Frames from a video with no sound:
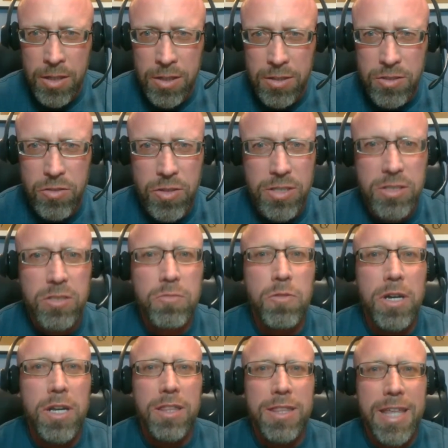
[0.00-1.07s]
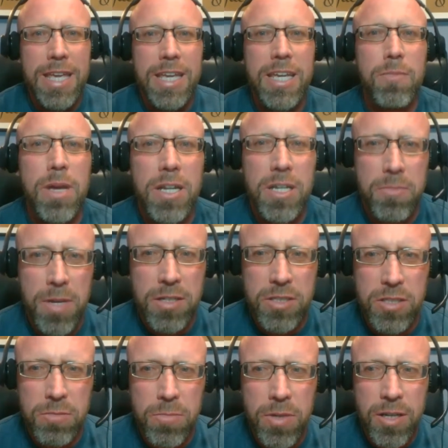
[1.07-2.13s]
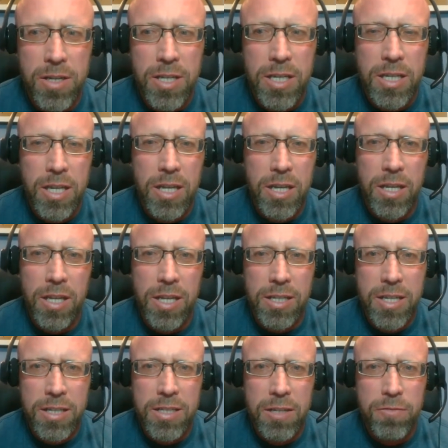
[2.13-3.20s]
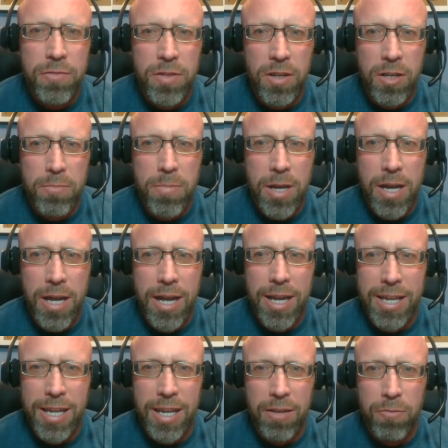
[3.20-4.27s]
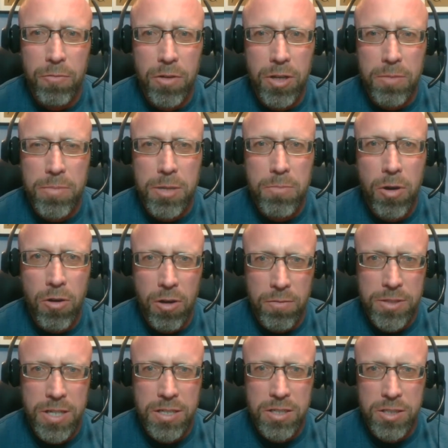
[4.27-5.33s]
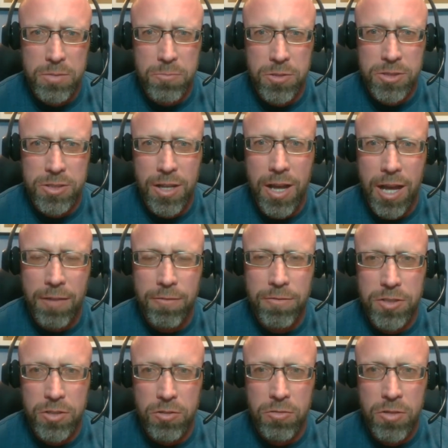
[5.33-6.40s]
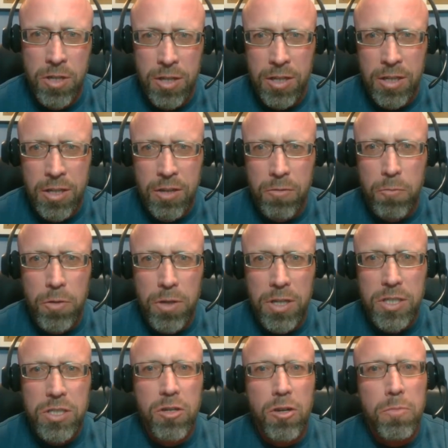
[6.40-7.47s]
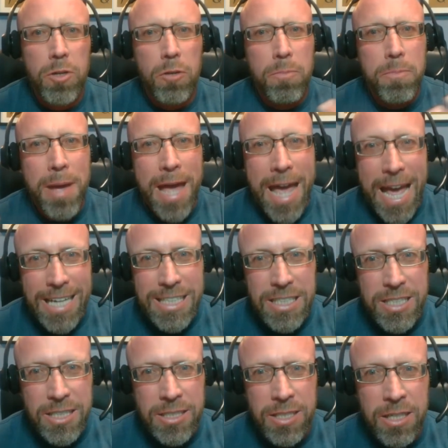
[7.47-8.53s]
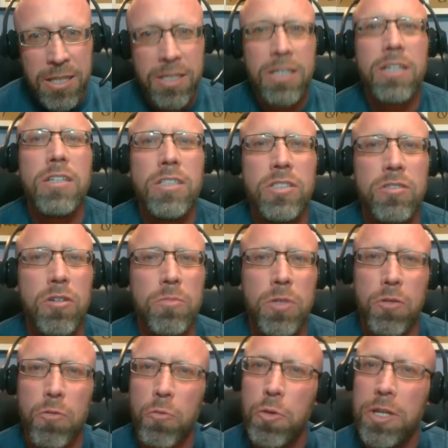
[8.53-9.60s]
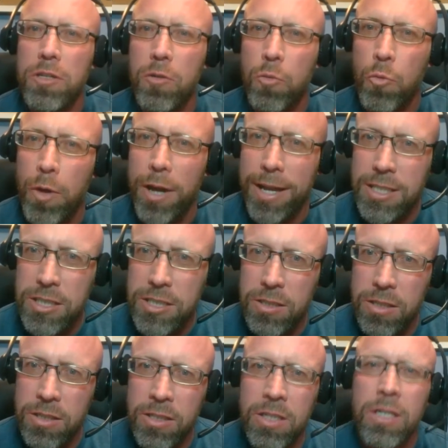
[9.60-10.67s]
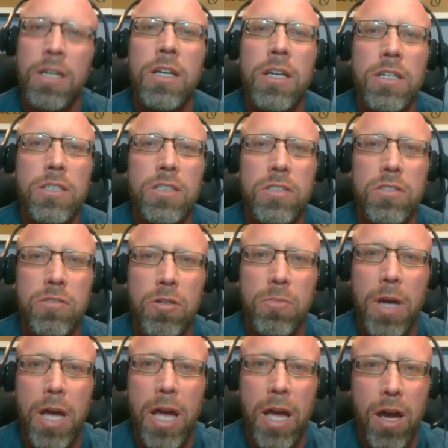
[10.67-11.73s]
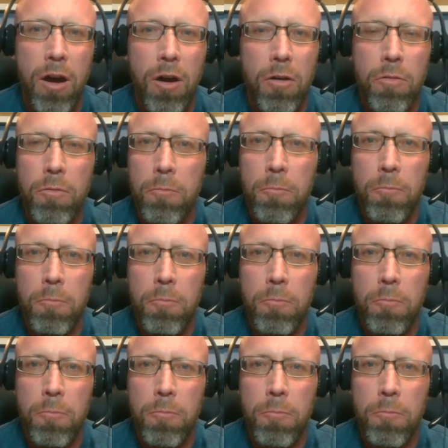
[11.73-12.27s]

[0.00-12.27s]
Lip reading: So this is a way they can make some extra money and get that feeling back and really be part of changing someone's life. So really show them your passion, show them your redirection, show them how